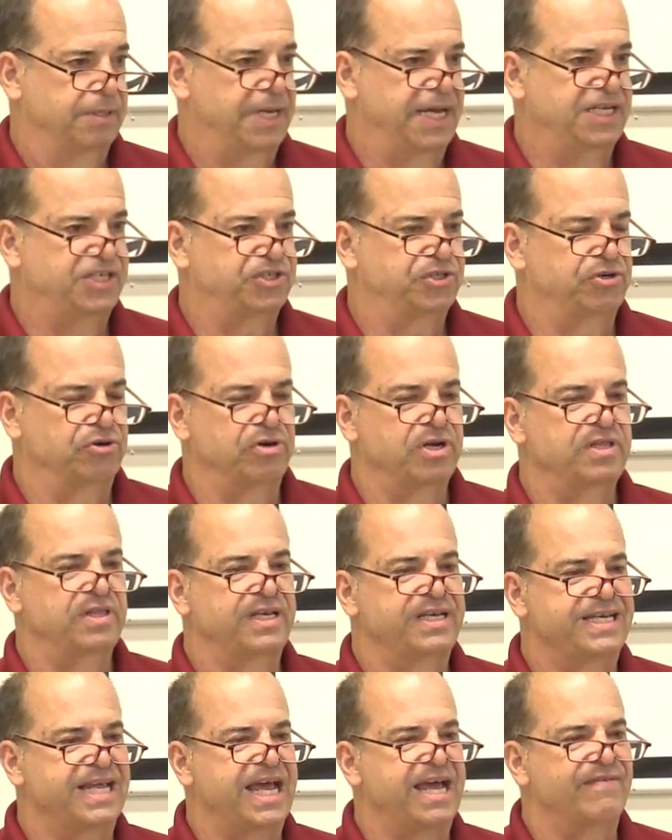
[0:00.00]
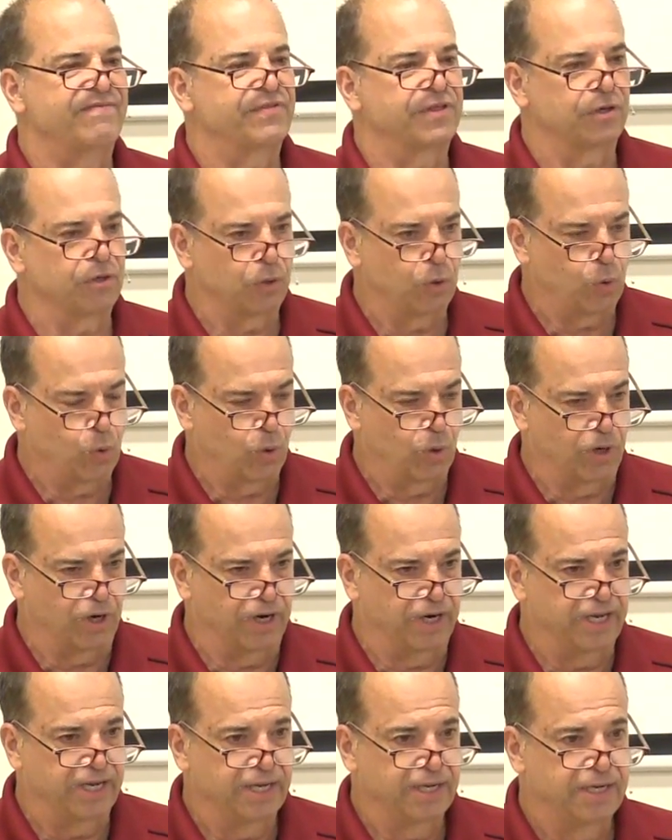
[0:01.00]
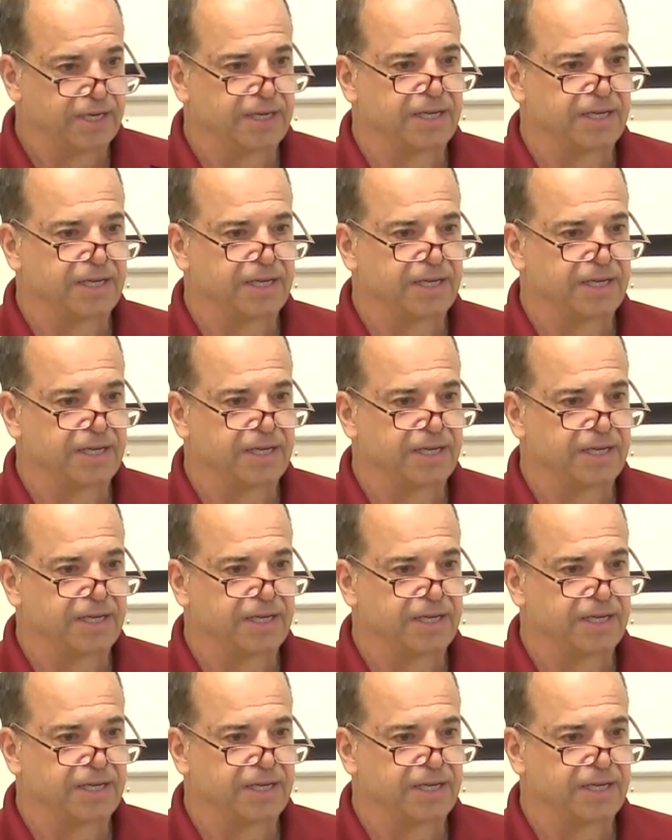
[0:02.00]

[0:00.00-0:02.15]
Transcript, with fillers: It's during the day of the Lord